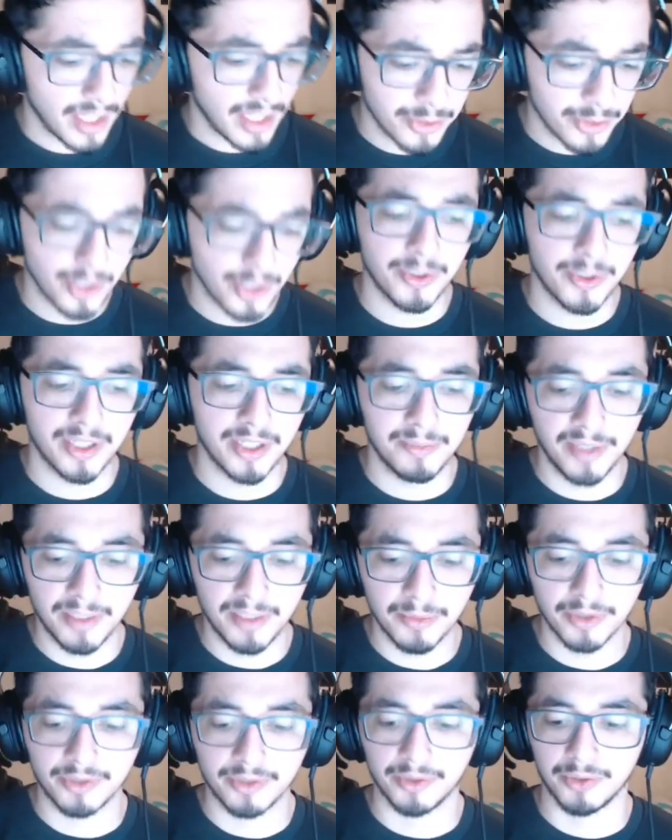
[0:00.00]
So I try to play
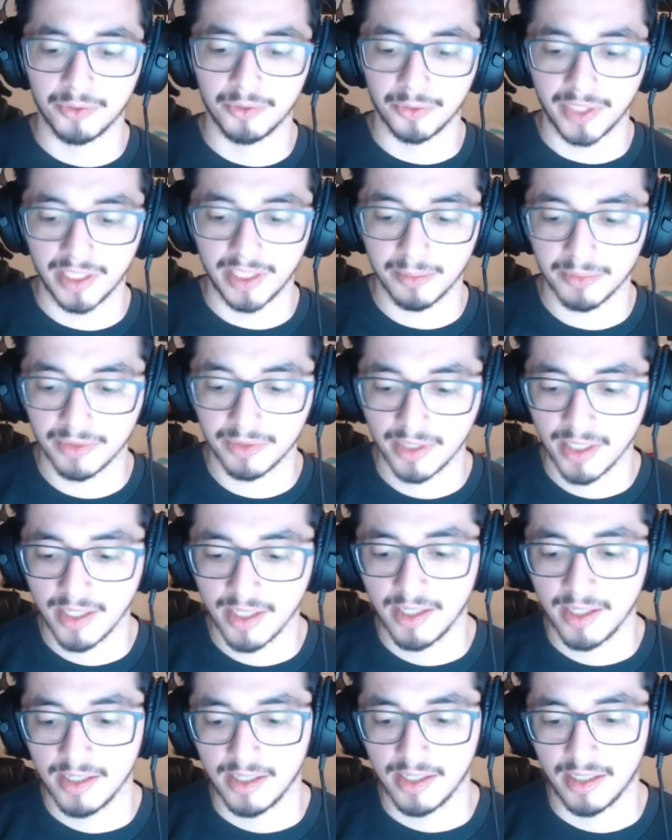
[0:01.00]
more social games.
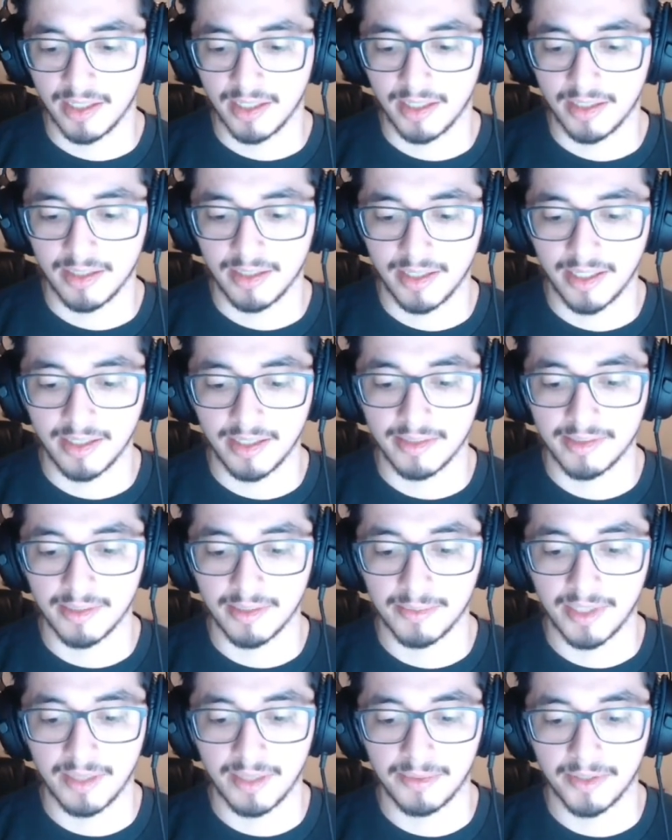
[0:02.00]
And
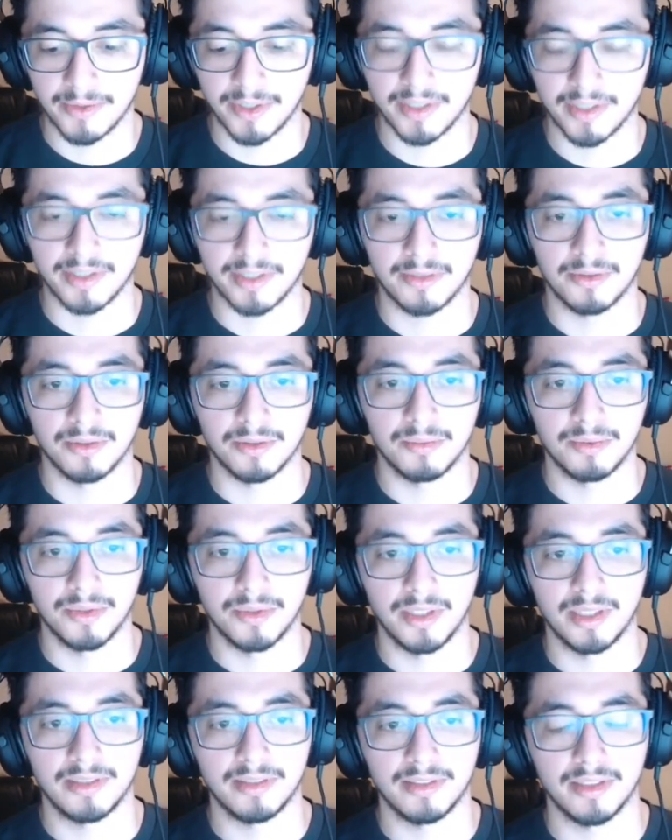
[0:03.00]
sometimes I try to
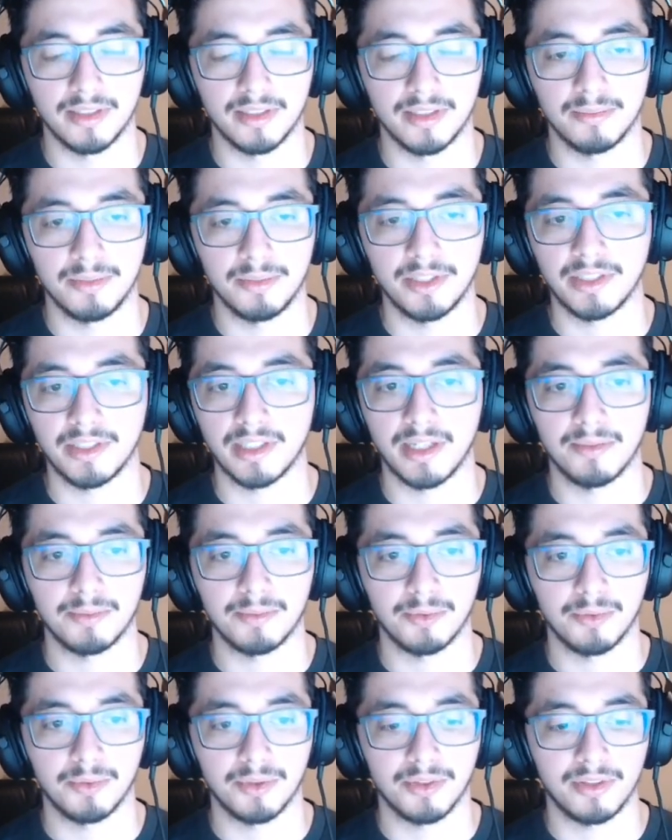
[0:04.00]
incorporate playing games
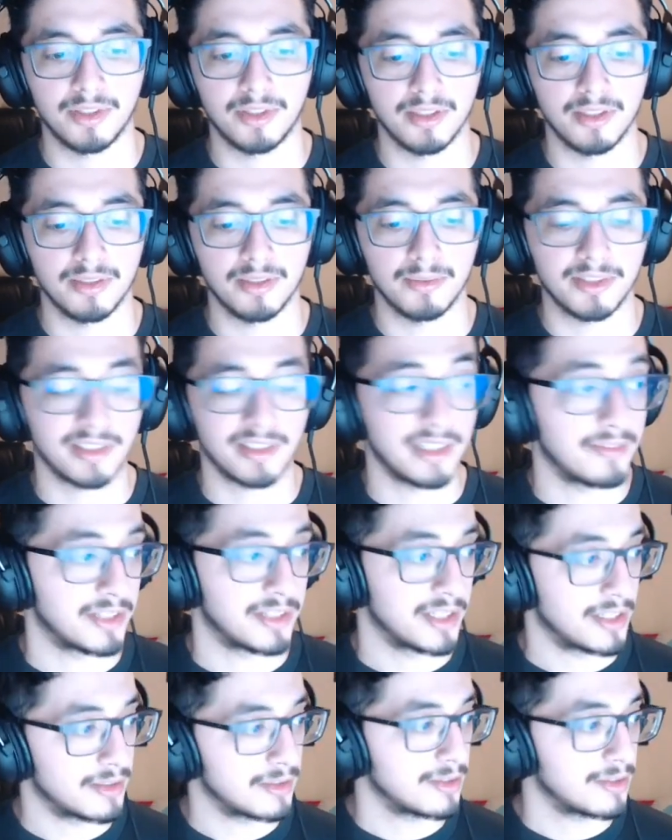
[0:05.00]
with my
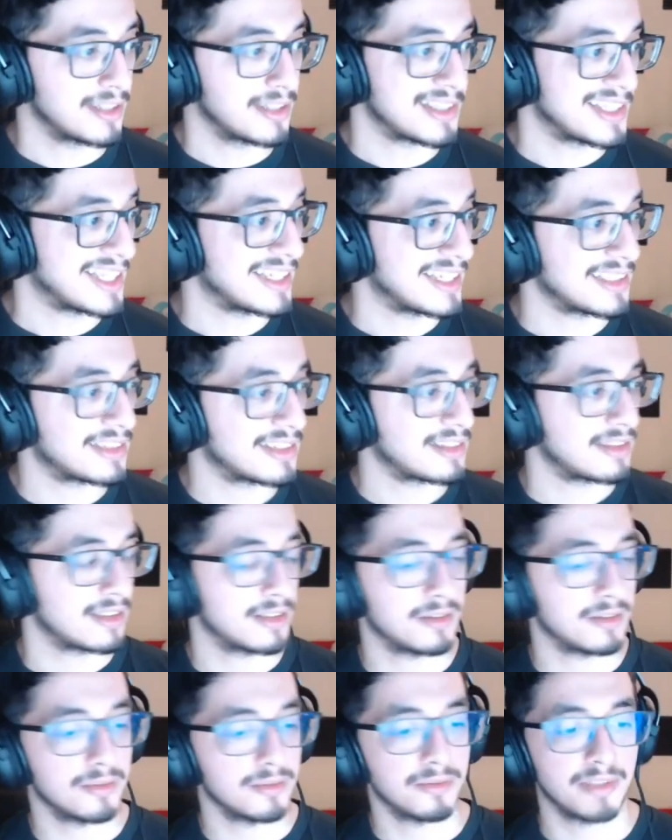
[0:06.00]
significant other. That's nice.
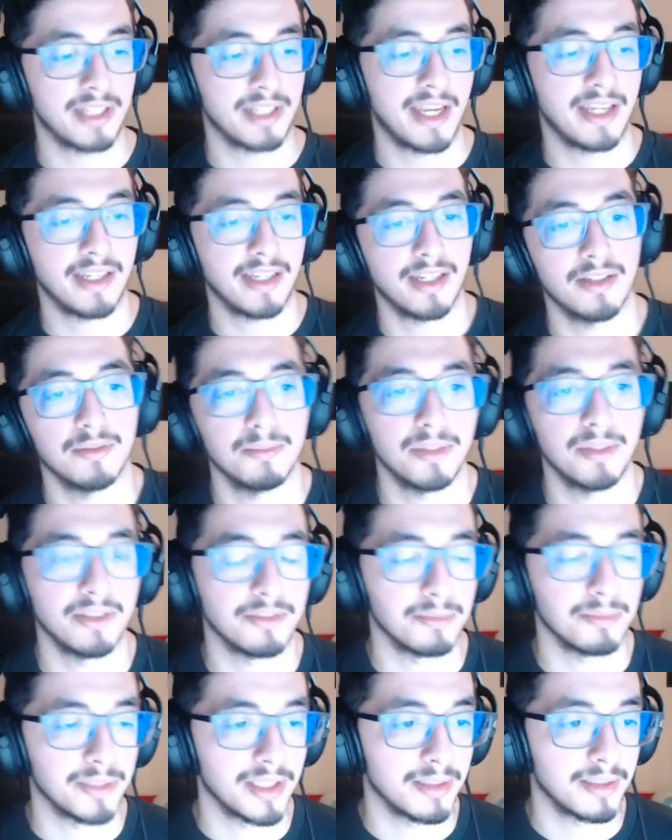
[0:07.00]
You know, we hang out, play
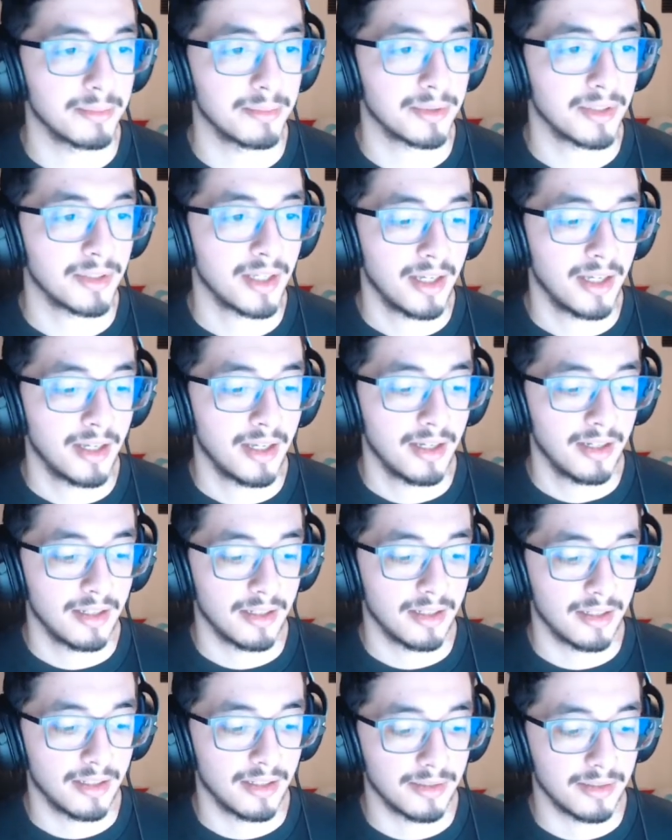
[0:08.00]
some games.
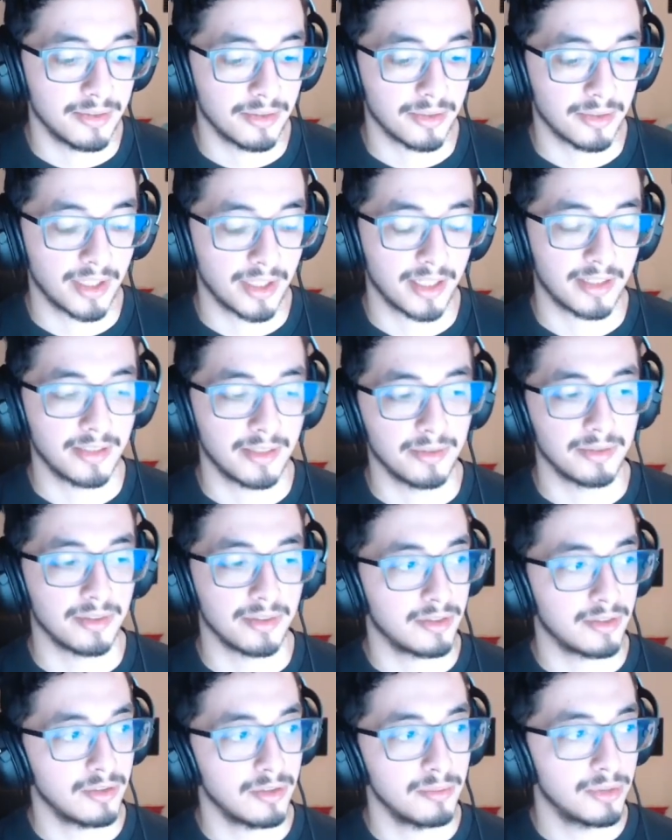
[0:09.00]
So it kind of kills
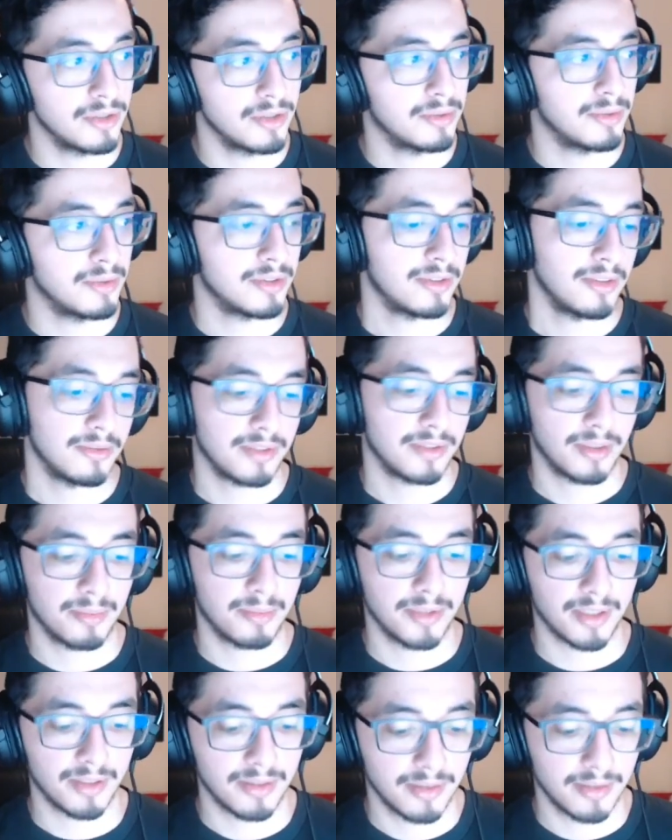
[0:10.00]
like 2 birds, 1 stone type
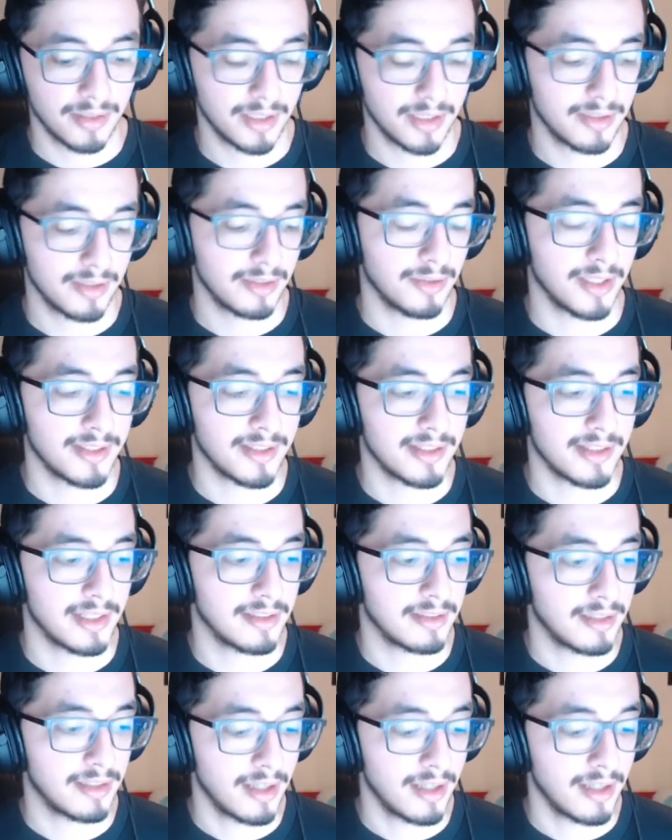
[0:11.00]
thing, right? So that's nice.